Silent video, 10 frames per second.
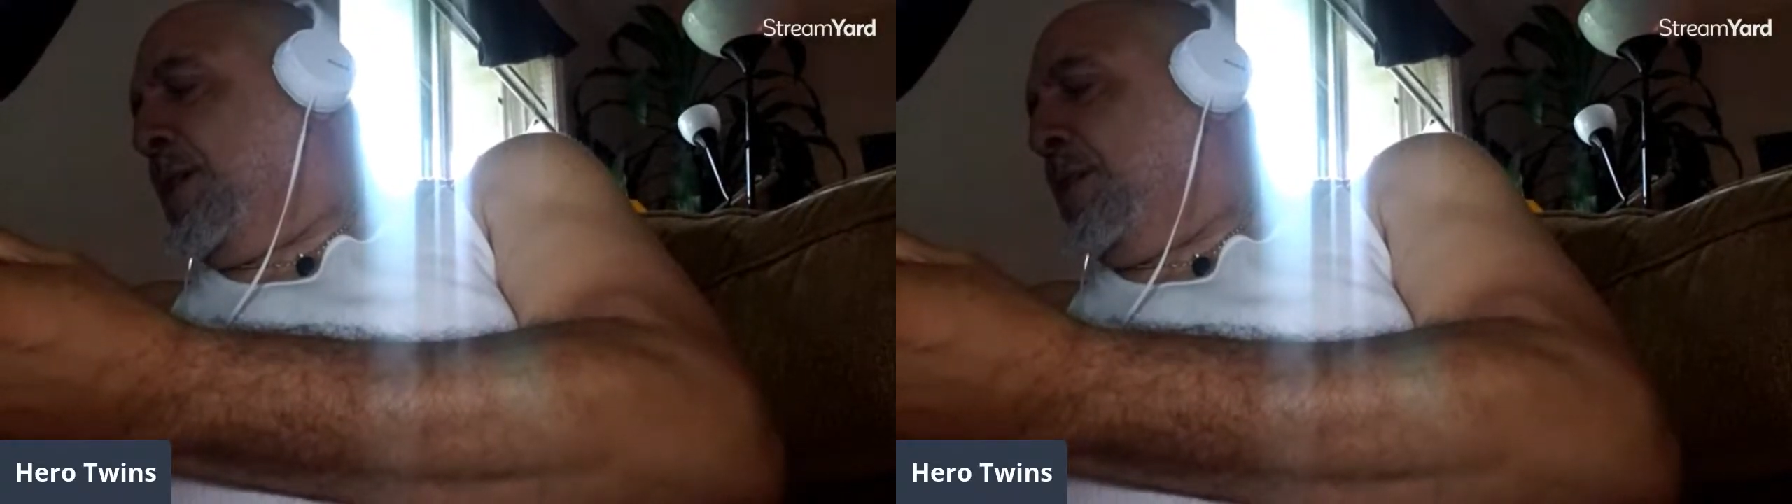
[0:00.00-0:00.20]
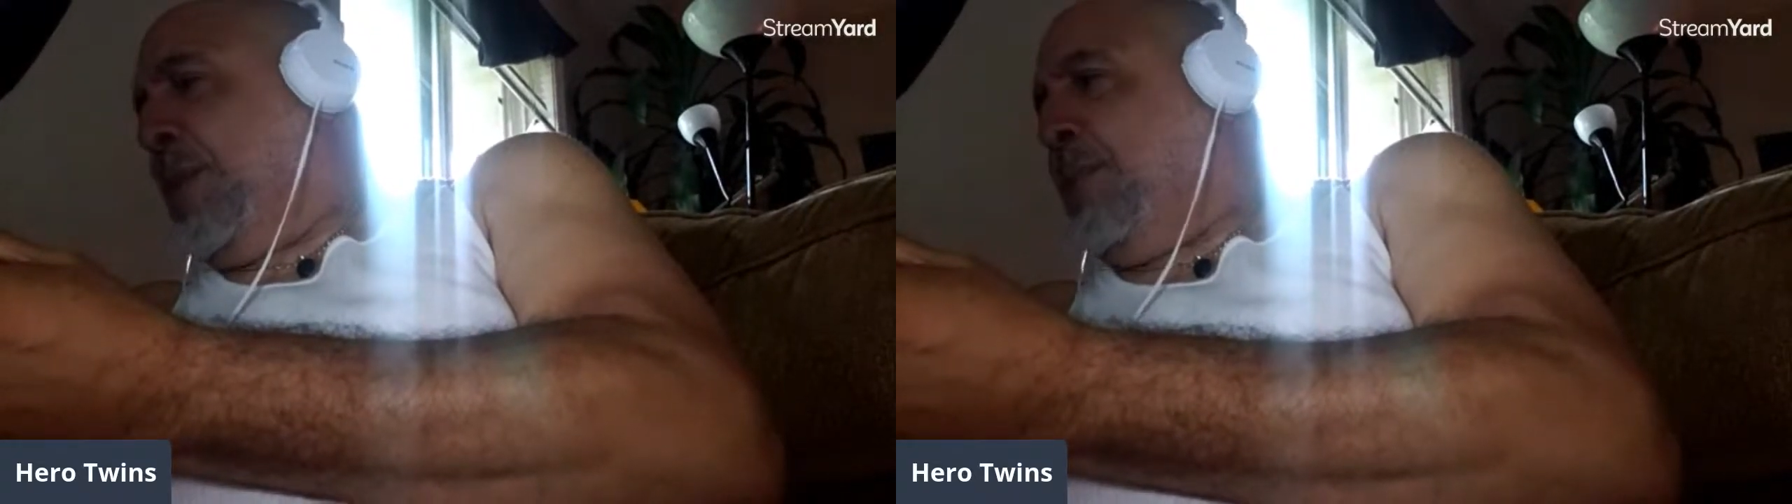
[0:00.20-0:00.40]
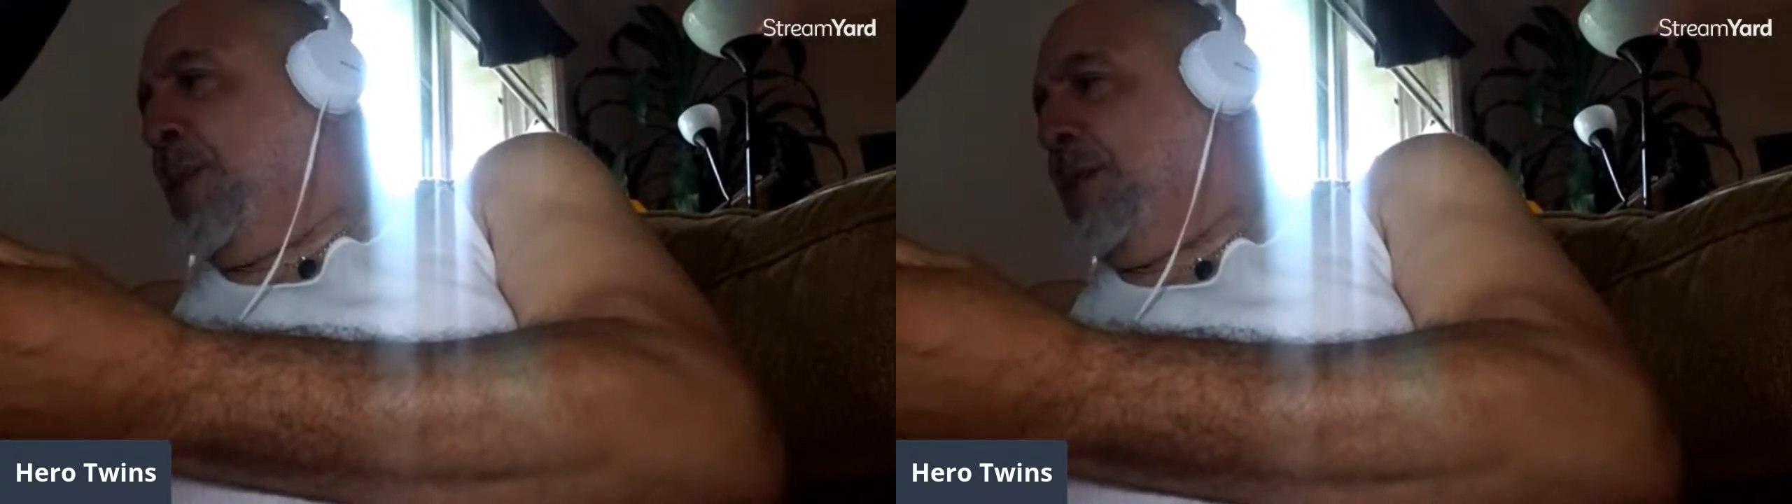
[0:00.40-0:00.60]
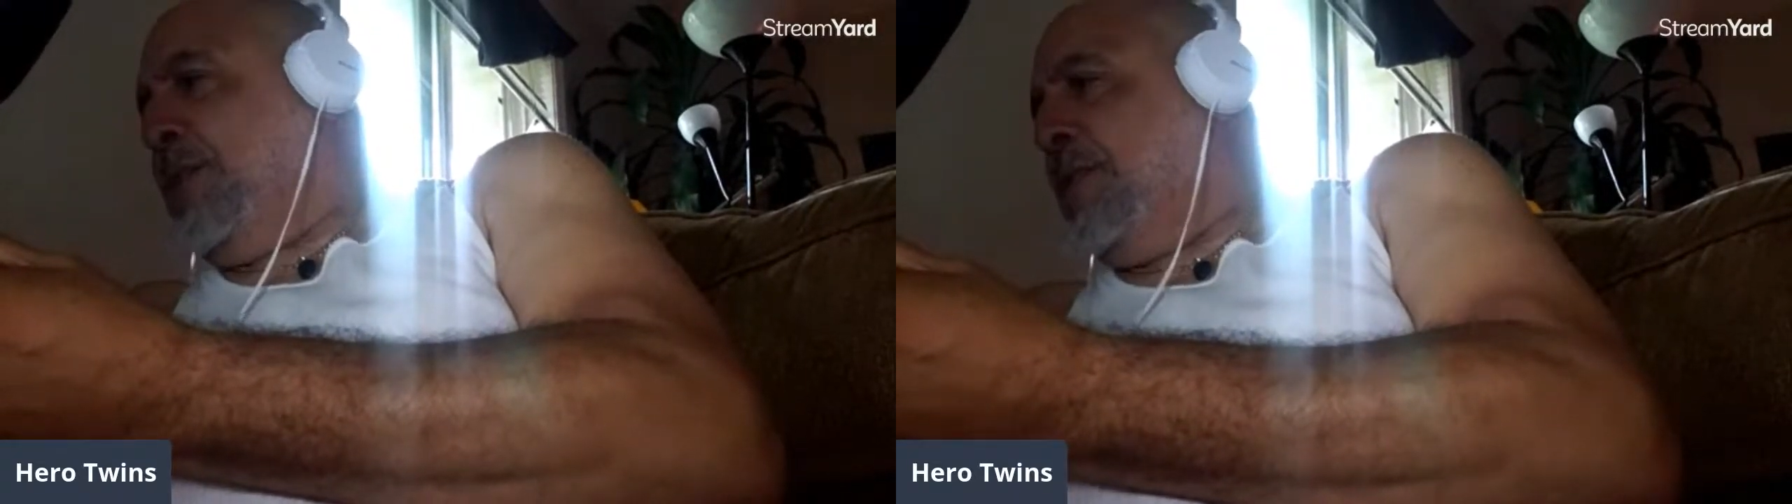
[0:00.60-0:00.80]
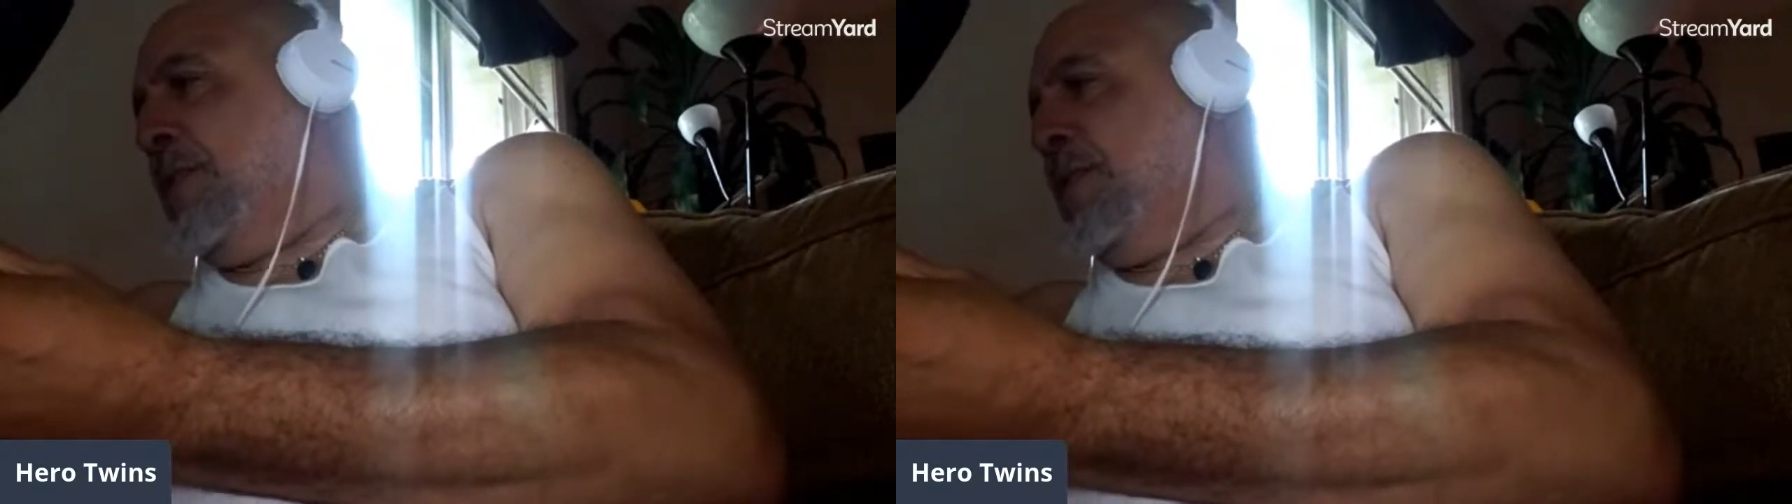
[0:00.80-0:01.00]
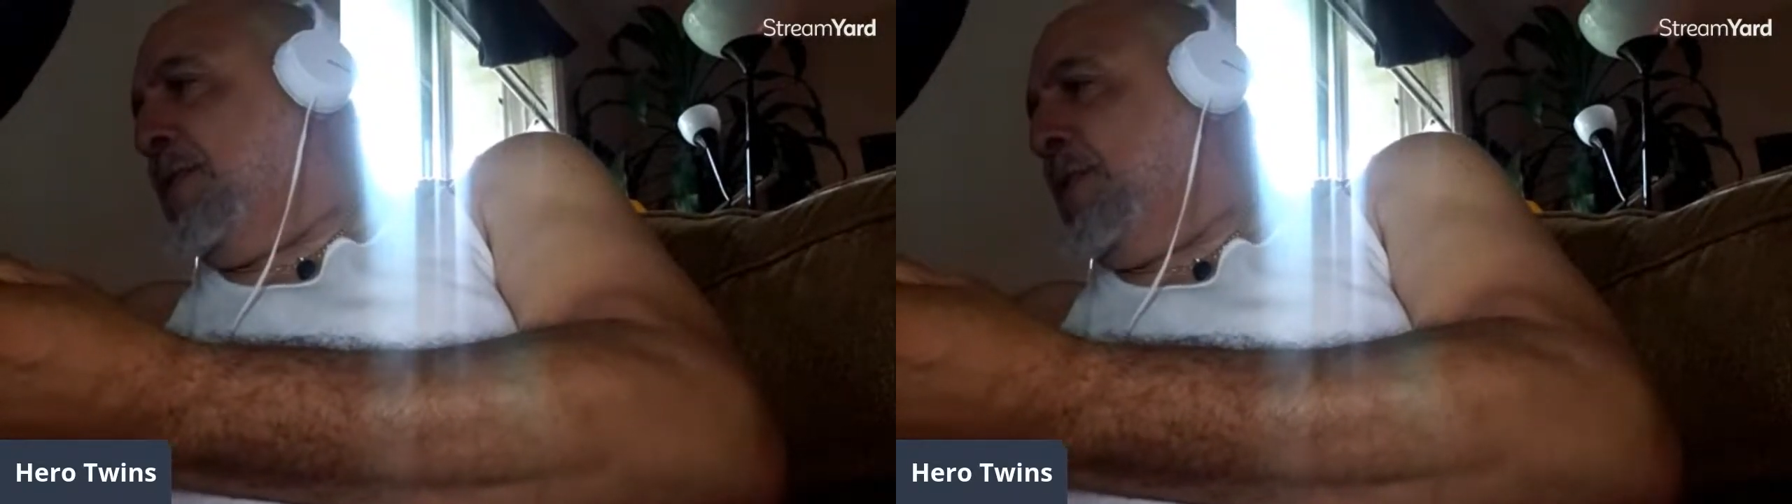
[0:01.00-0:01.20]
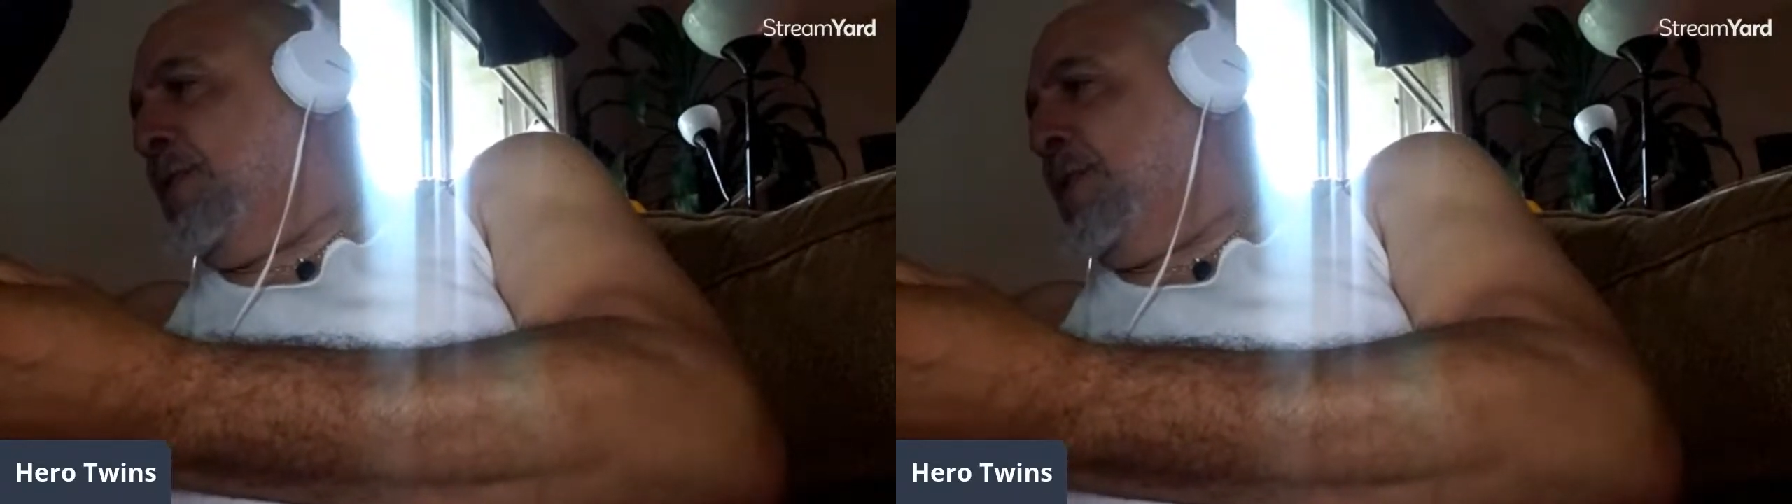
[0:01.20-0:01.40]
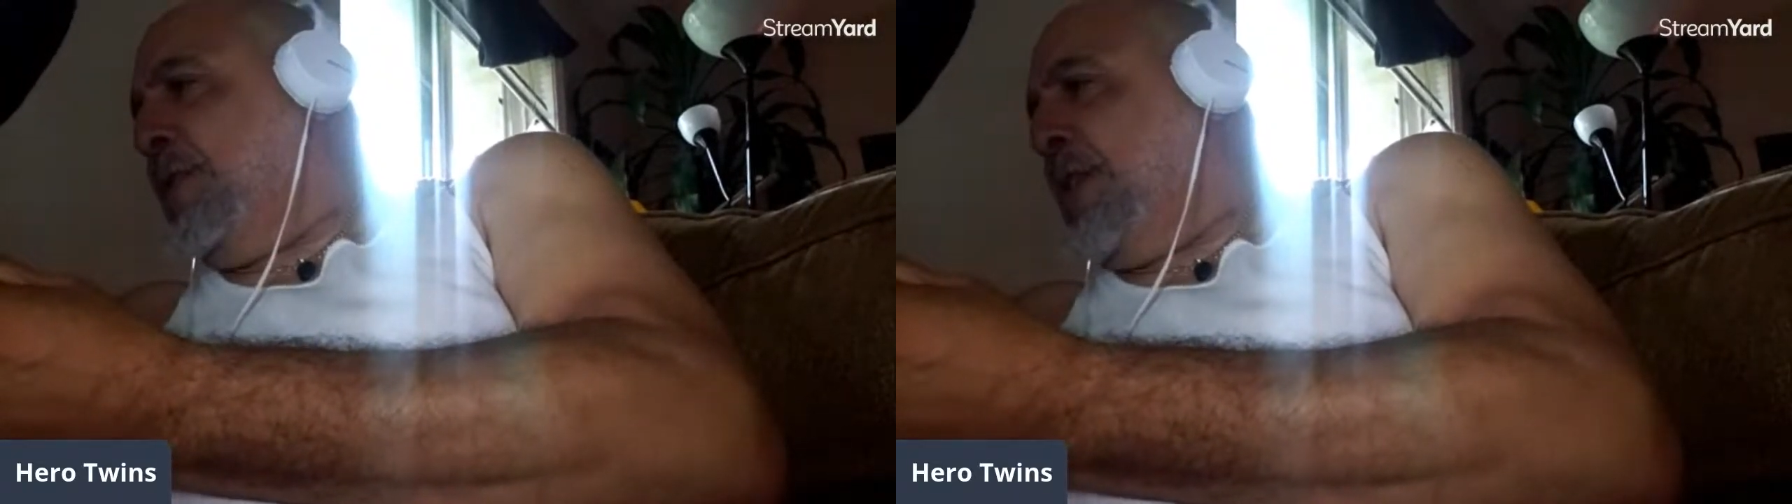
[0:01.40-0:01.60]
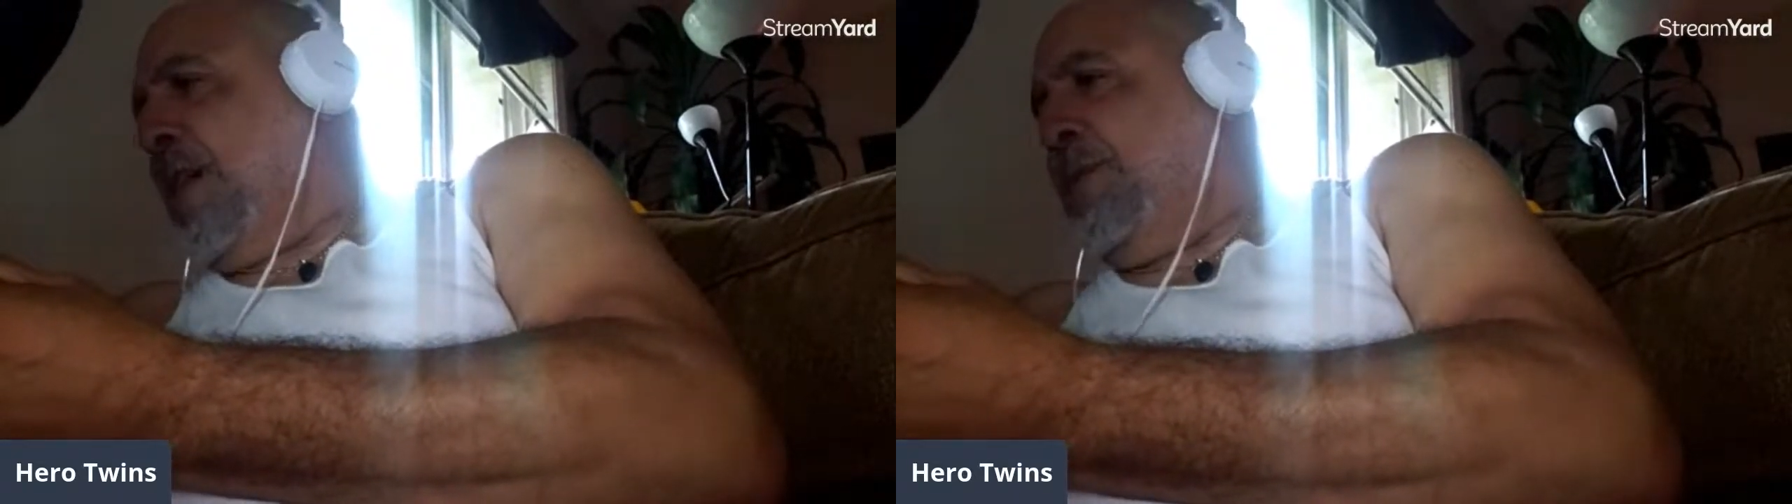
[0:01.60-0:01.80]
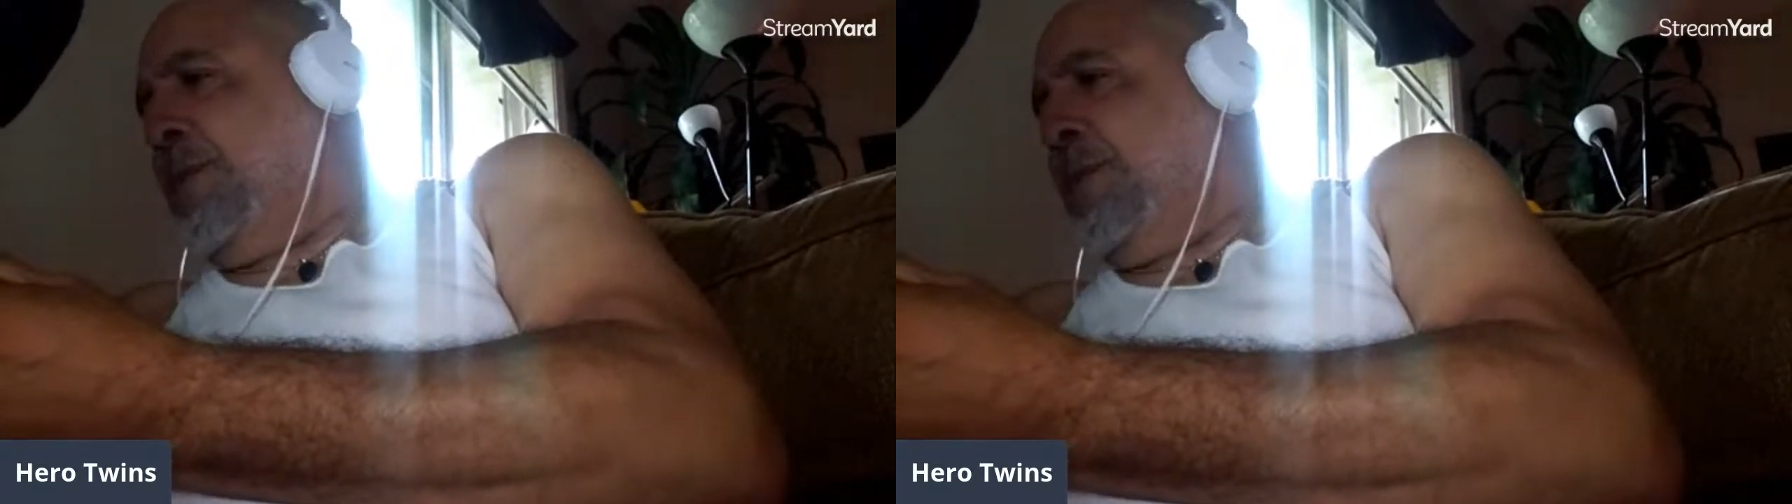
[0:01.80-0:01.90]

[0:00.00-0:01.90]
My pitch is just a different sound.